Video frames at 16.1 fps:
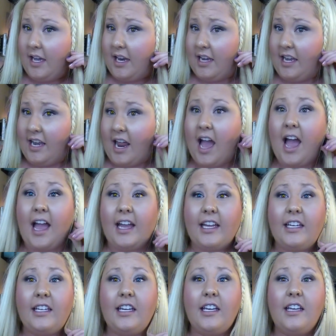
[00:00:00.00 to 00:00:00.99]
a
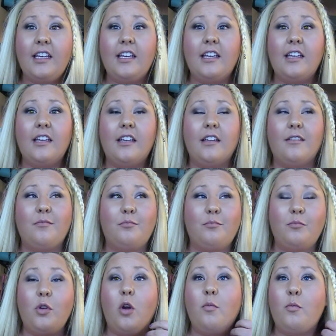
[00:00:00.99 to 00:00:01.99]
9.
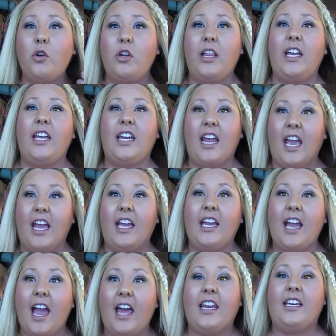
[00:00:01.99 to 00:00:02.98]
No, more like an
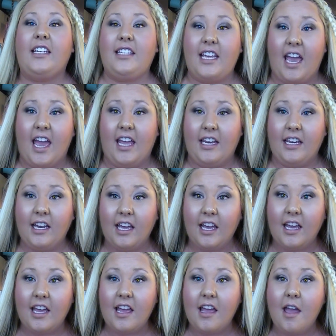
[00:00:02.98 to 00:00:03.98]
8 out of 10.
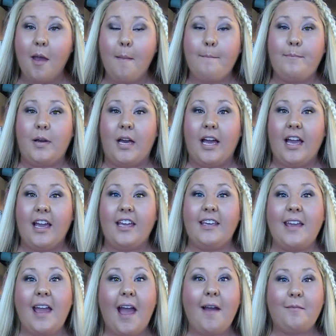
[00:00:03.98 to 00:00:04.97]
But
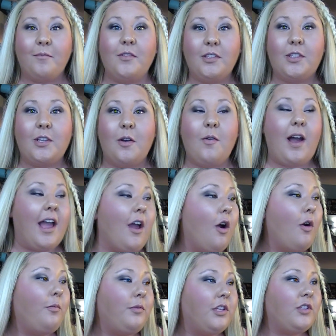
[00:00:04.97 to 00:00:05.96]
yeah, so I
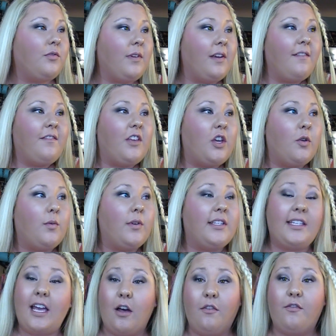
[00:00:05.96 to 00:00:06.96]
hope this review
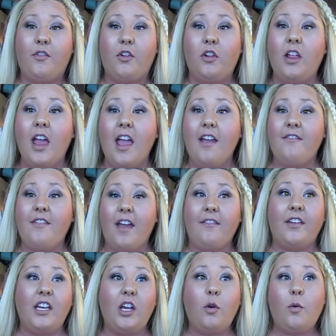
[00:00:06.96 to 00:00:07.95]
was helpful. If you
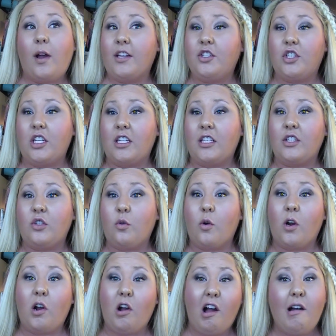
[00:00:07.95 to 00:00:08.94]
have any questions
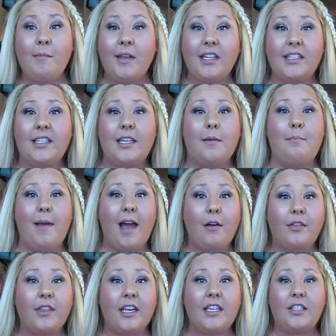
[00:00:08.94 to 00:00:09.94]
or comments
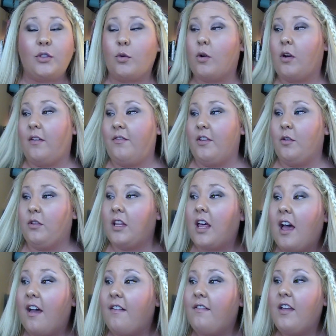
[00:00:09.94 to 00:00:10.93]
about this, or if you
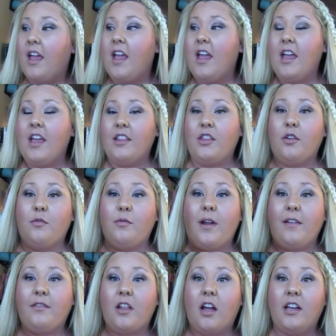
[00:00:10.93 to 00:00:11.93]
love the
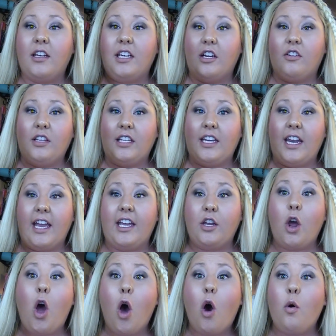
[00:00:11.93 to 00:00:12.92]
Revlon Nearly
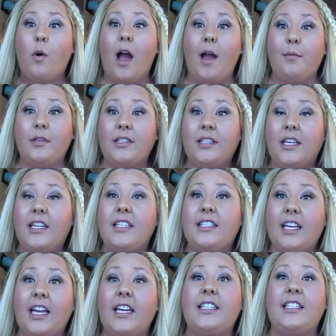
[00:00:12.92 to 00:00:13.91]
Naked, oh, I was going to
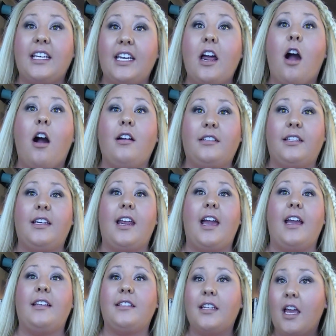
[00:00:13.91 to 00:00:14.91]
say it did
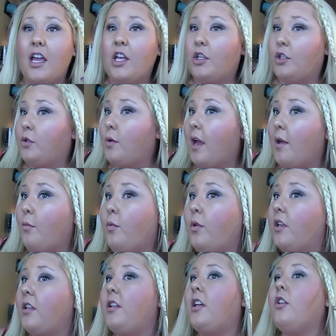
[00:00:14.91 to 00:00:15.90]
oxidize. So I
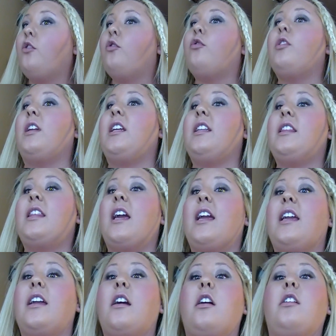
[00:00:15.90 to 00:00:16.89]
will agree that
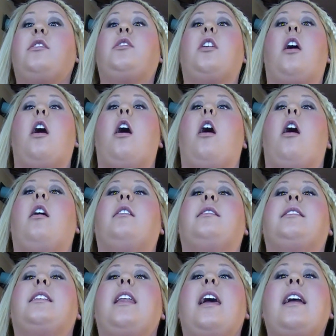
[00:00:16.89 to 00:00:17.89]
it
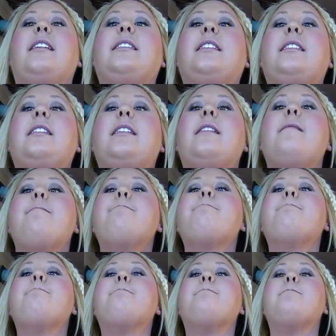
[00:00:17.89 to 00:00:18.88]
oxidized
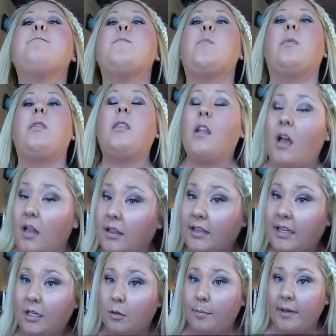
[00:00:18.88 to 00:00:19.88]
a
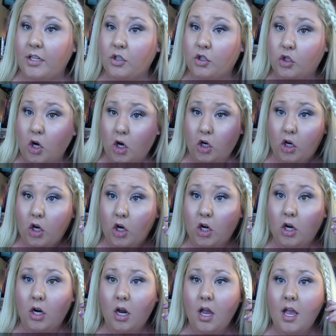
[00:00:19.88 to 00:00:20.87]
little bit
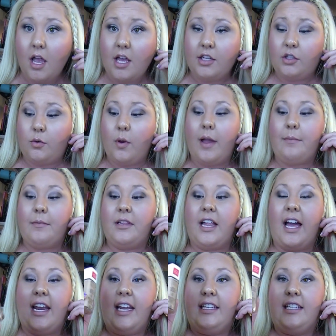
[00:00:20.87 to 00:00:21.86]
darker. So I'm
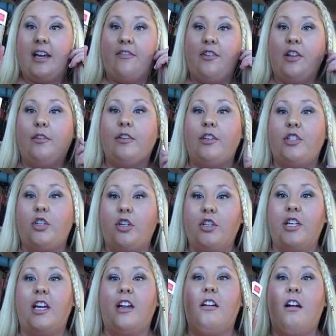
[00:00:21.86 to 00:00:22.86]
glad I definitely
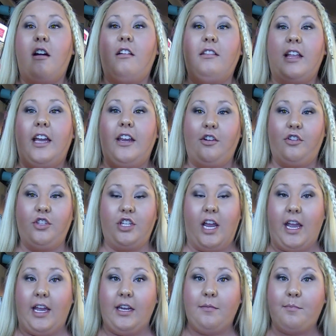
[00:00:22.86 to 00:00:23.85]
returned it and got a lighter
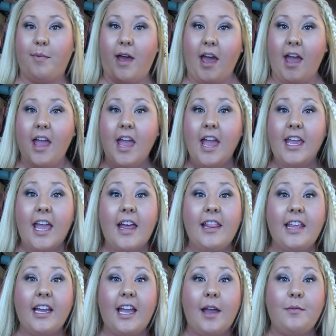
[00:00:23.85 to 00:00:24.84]
shade. But yeah,
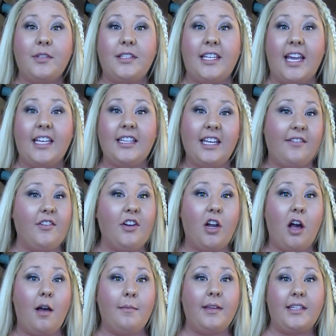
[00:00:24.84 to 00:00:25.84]
like I was saying, leave a
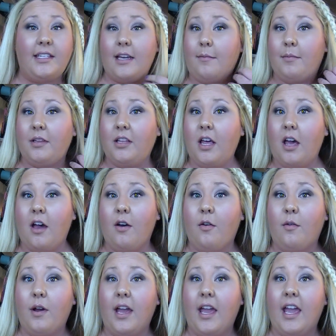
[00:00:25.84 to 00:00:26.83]
comment down
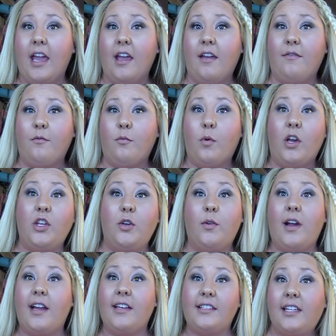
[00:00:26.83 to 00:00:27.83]
below if what you
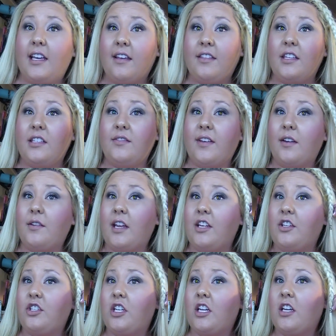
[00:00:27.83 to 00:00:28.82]
guys think of this
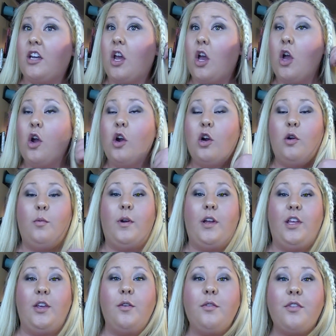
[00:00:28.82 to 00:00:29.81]
foundation or
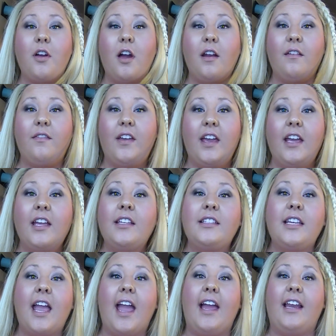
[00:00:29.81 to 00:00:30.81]
what you thought of
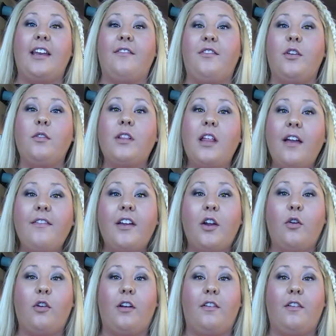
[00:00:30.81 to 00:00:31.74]
it, and if you love it or